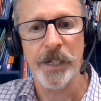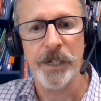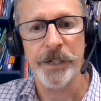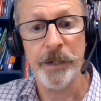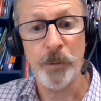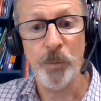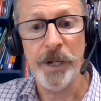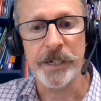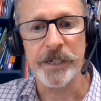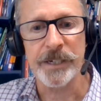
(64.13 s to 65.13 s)
Number
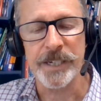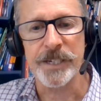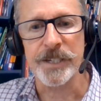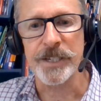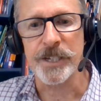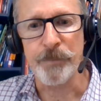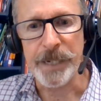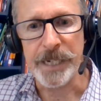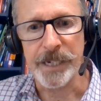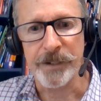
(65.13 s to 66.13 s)
one is the
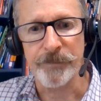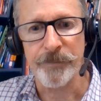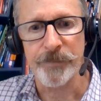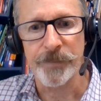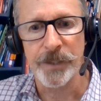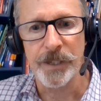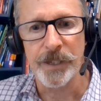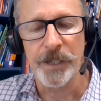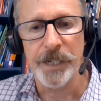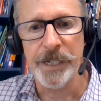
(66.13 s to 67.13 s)
speaking.
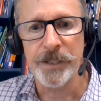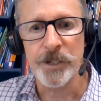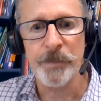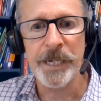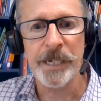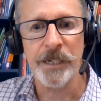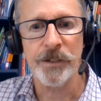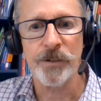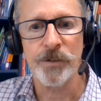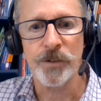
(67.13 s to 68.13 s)
In the
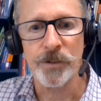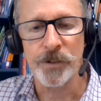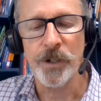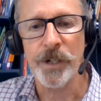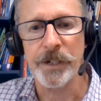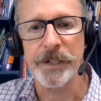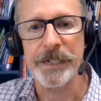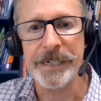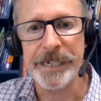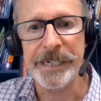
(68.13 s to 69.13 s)
speaking, you do
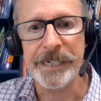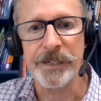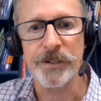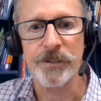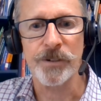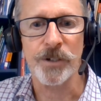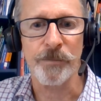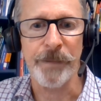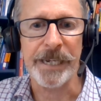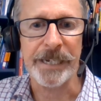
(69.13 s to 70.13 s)
not need to
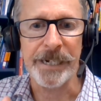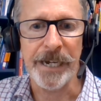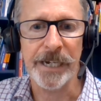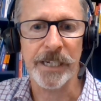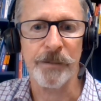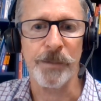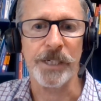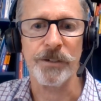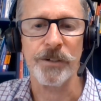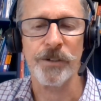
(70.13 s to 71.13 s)
make an
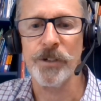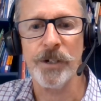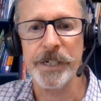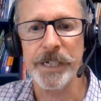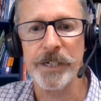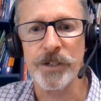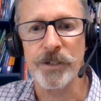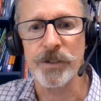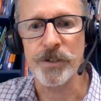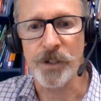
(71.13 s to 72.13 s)
argument. You do not need to
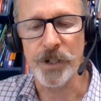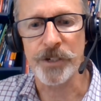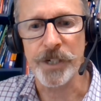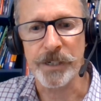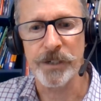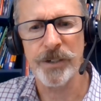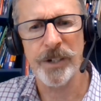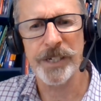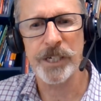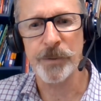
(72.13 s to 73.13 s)
use logic. You
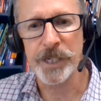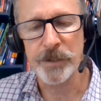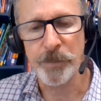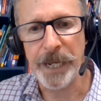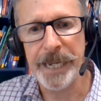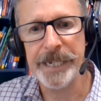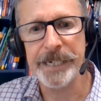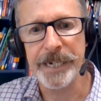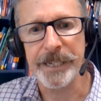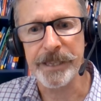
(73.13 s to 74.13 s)
don't need to
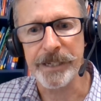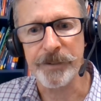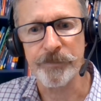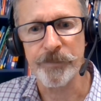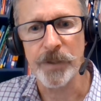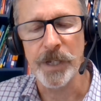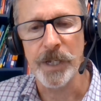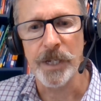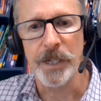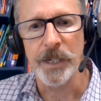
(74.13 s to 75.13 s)
explain anything.
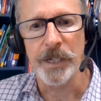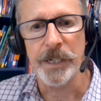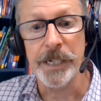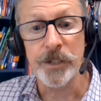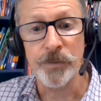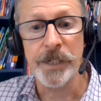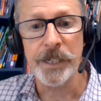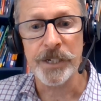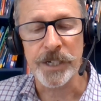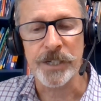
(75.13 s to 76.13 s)
It's
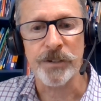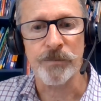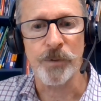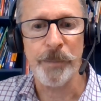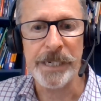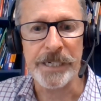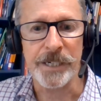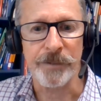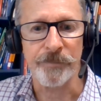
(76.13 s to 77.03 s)
really just repeating.